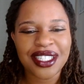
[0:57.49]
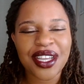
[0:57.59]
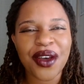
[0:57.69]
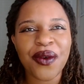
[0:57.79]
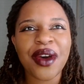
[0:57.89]

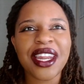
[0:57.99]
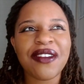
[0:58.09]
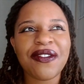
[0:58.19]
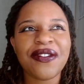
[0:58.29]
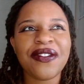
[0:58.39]
So what
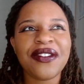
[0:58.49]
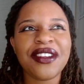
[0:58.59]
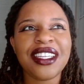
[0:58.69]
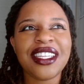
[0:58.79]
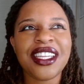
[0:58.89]
if,
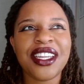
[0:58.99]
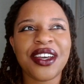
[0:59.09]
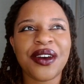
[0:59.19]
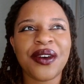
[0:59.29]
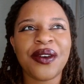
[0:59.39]

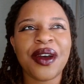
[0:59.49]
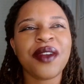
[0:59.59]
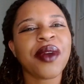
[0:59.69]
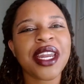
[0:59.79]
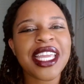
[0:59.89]

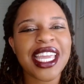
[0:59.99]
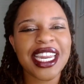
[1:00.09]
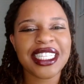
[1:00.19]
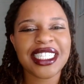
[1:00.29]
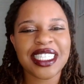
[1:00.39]
and we're going to get
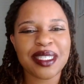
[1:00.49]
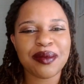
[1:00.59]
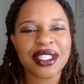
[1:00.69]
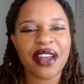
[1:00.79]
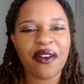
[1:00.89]
into
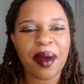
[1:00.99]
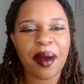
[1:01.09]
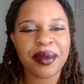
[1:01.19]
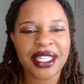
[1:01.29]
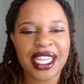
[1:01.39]
some stuff
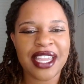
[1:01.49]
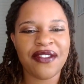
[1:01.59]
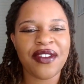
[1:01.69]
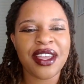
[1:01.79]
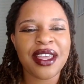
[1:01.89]
about belief,
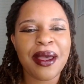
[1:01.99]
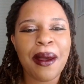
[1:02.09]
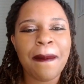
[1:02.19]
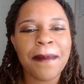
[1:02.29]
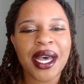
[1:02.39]

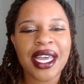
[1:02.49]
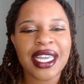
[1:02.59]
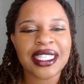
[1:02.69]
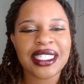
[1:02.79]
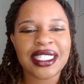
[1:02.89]

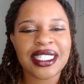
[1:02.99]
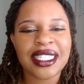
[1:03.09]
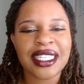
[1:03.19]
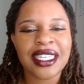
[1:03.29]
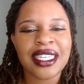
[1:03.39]
but
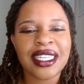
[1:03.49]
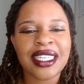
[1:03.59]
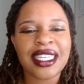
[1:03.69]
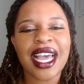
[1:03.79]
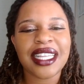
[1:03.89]

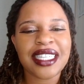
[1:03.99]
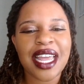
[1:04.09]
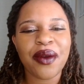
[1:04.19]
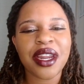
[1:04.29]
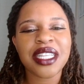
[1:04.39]
yeah,
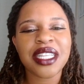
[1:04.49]
today we're going to